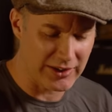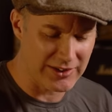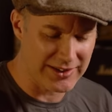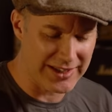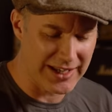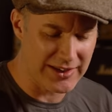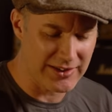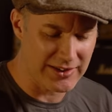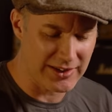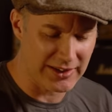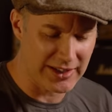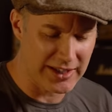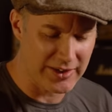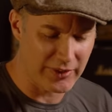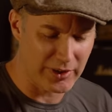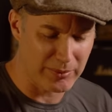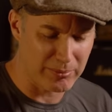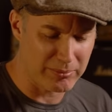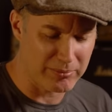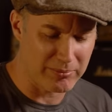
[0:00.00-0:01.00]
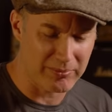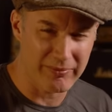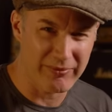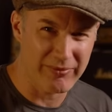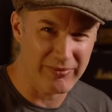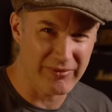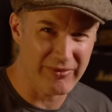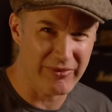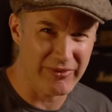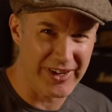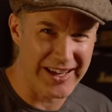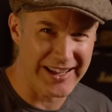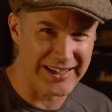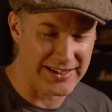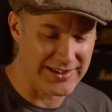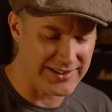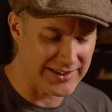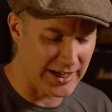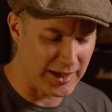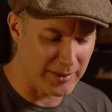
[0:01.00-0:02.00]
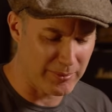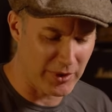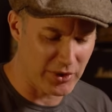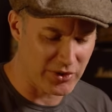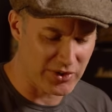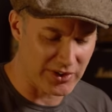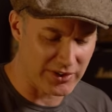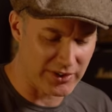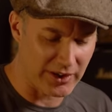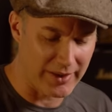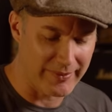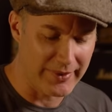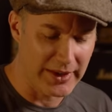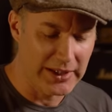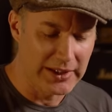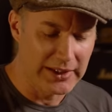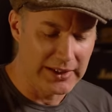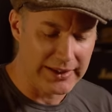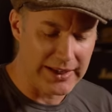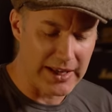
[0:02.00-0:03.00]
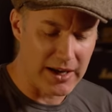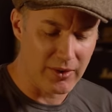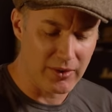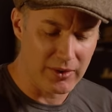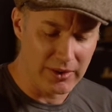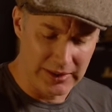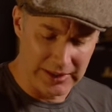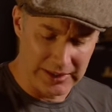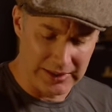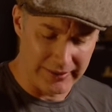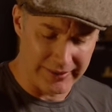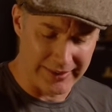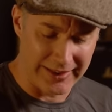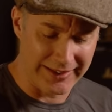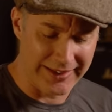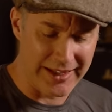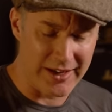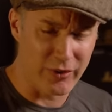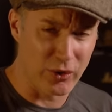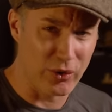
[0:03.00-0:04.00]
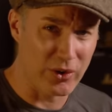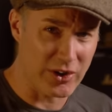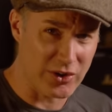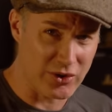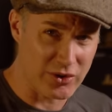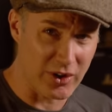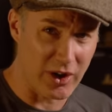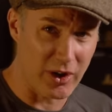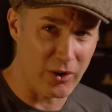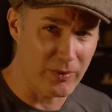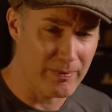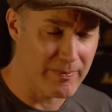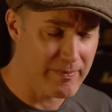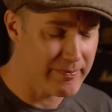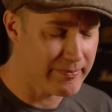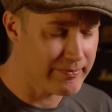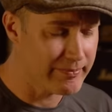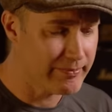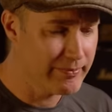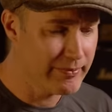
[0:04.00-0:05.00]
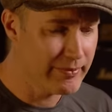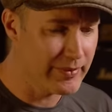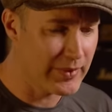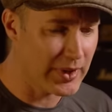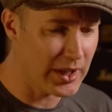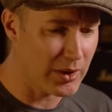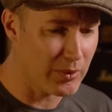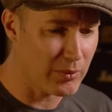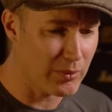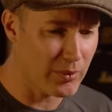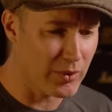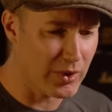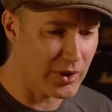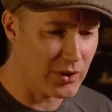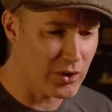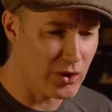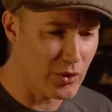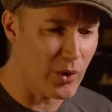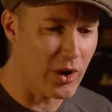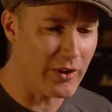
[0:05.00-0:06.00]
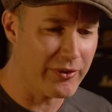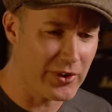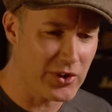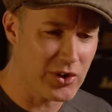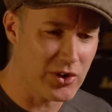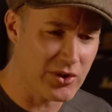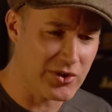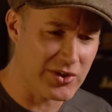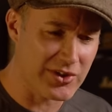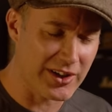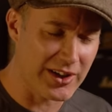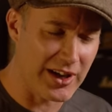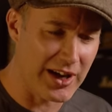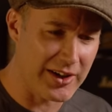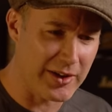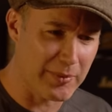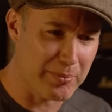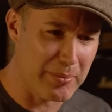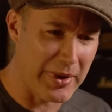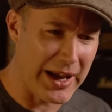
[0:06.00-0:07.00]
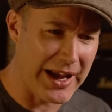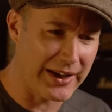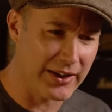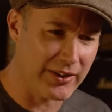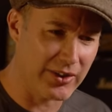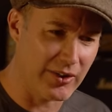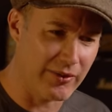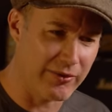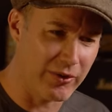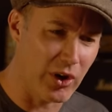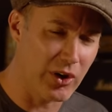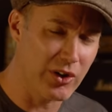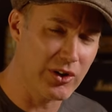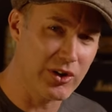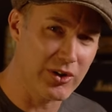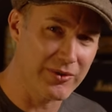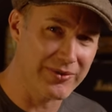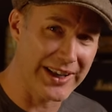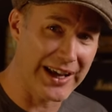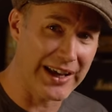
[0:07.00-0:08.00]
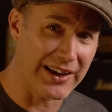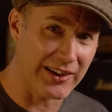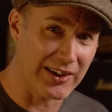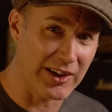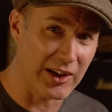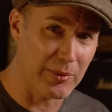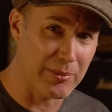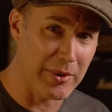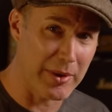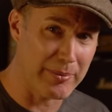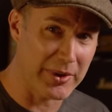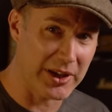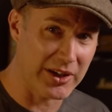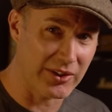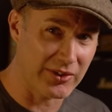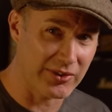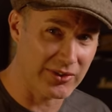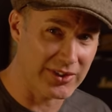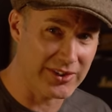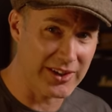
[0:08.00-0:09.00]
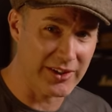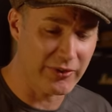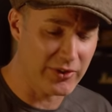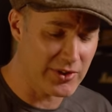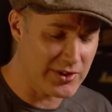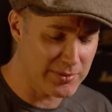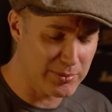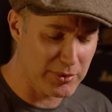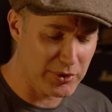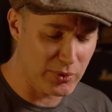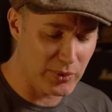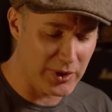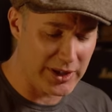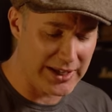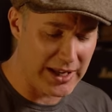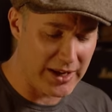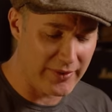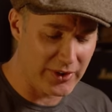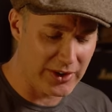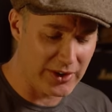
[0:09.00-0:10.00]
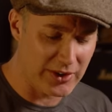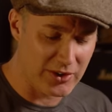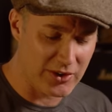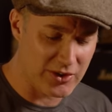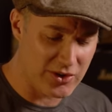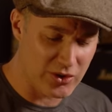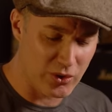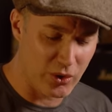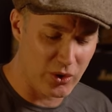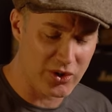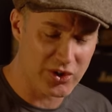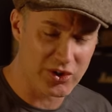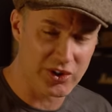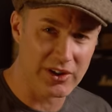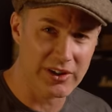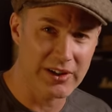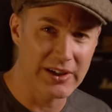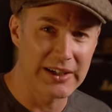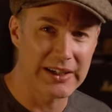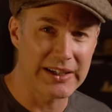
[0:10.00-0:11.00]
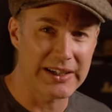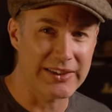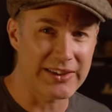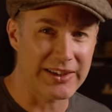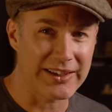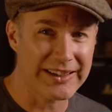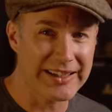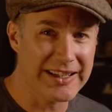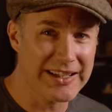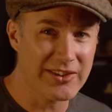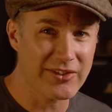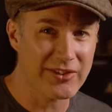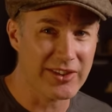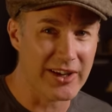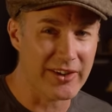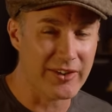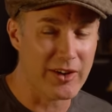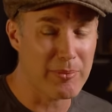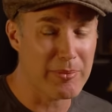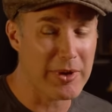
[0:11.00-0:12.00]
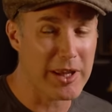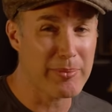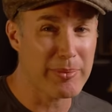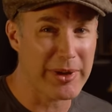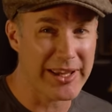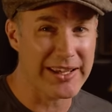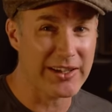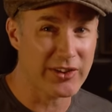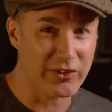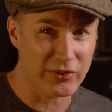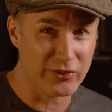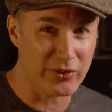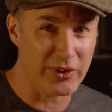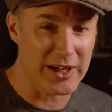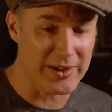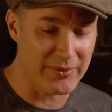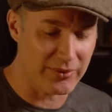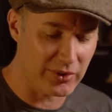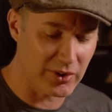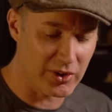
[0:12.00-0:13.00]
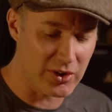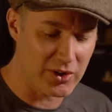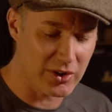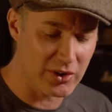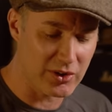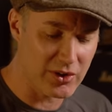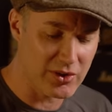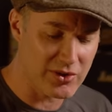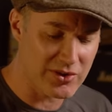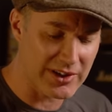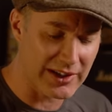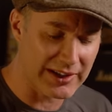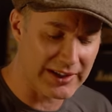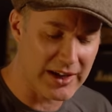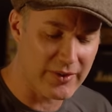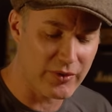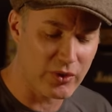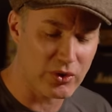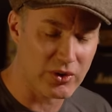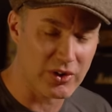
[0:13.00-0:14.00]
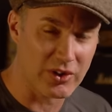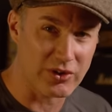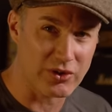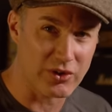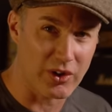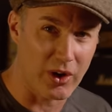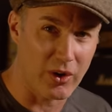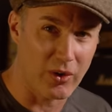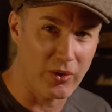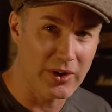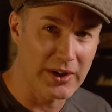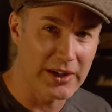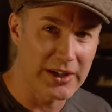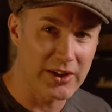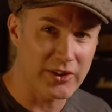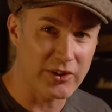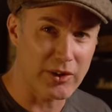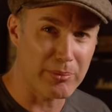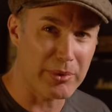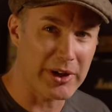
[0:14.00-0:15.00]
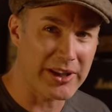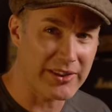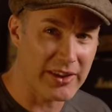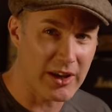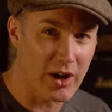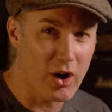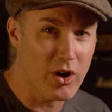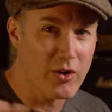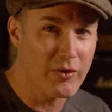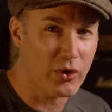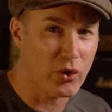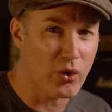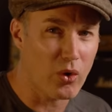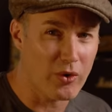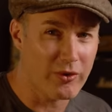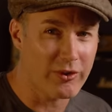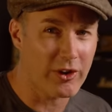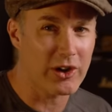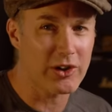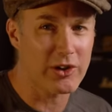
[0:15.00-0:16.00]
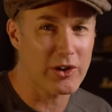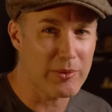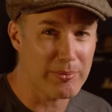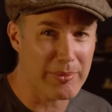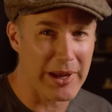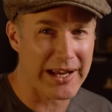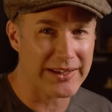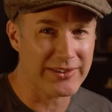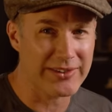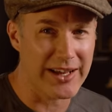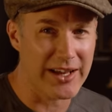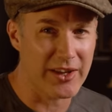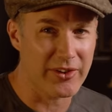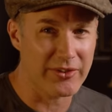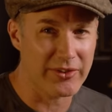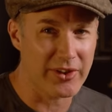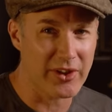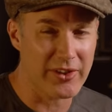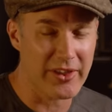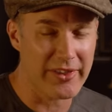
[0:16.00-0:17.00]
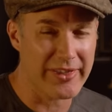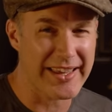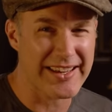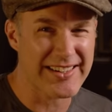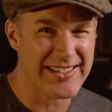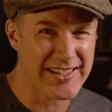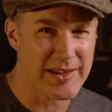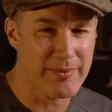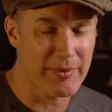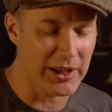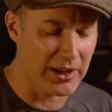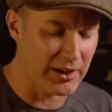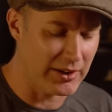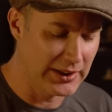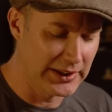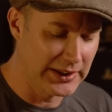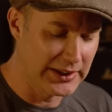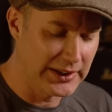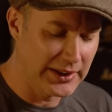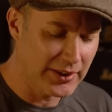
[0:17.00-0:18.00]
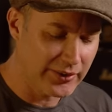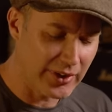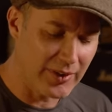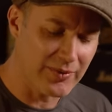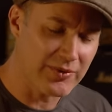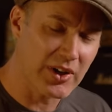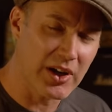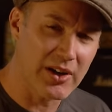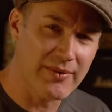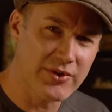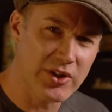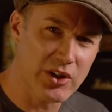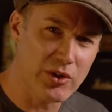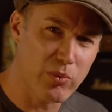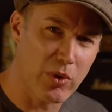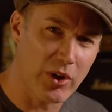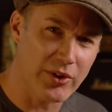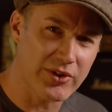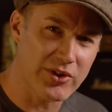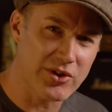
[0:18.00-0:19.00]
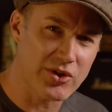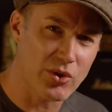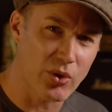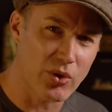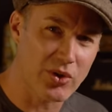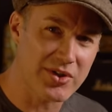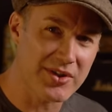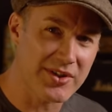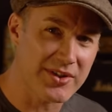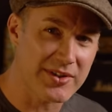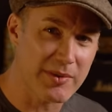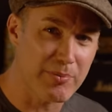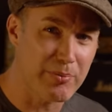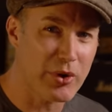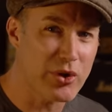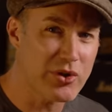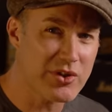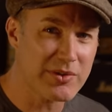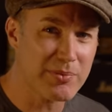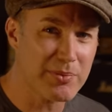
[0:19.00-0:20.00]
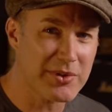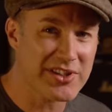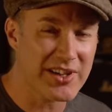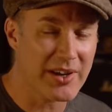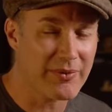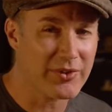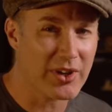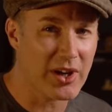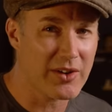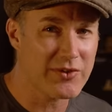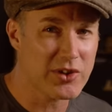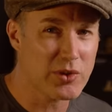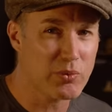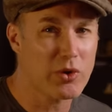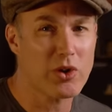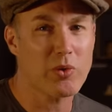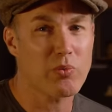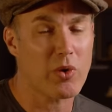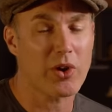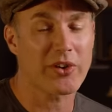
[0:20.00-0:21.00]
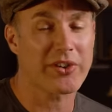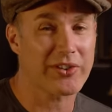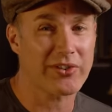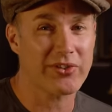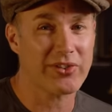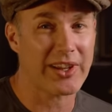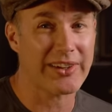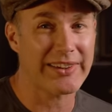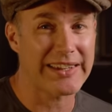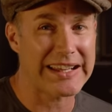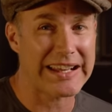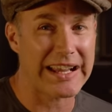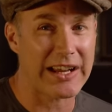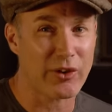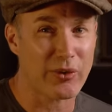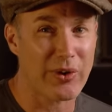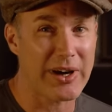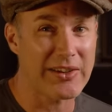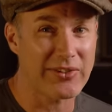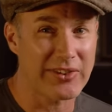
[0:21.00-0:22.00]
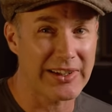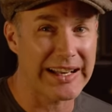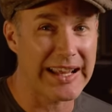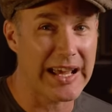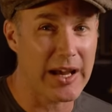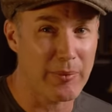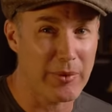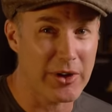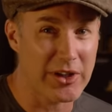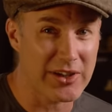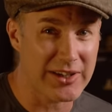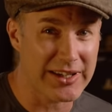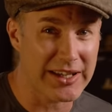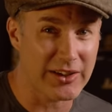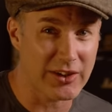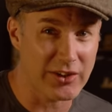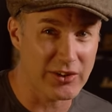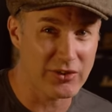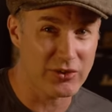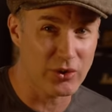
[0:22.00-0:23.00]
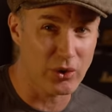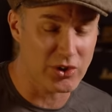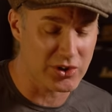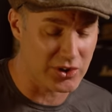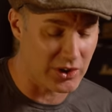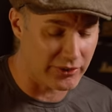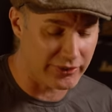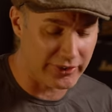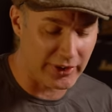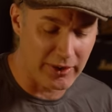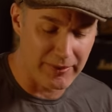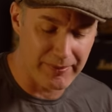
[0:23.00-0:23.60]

You tend to leave it fairly static most of the time. Now, the level control you often use to kind of back the volume down a little bit, because the difference between having a distortion and the clean sound can be a bit extreme. So you can use the level control to bring the overall volume back down so that they're similar. Sometimes you'd want distortion as a boost, but sometimes you wouldn't want it to suddenly get crazy loud when you kick your distortion on.